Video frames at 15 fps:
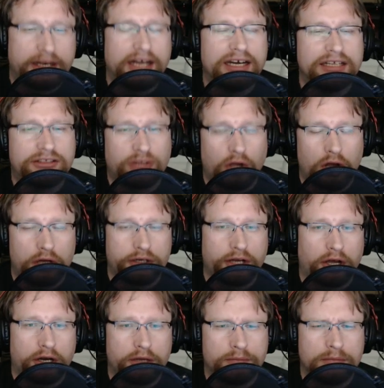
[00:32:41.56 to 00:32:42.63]
And then it
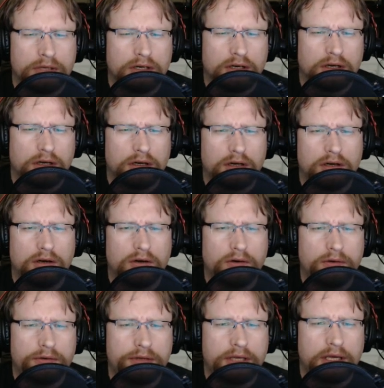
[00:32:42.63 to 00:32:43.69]
dawned on him,
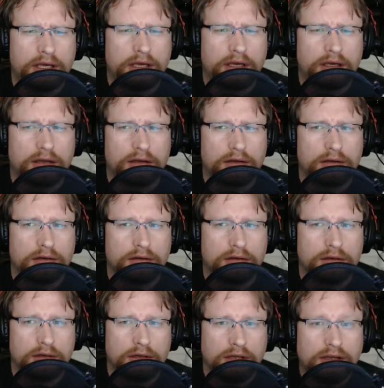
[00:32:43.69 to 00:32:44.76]
oh, yeah.
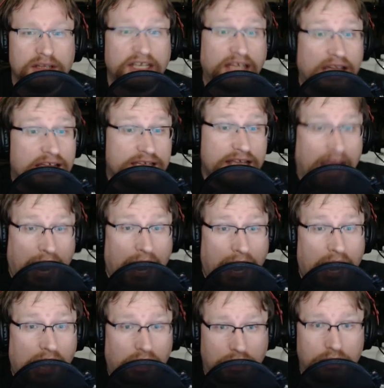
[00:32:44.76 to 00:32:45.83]
Like,
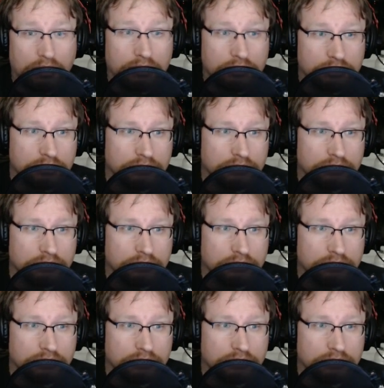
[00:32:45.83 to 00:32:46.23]
yeah!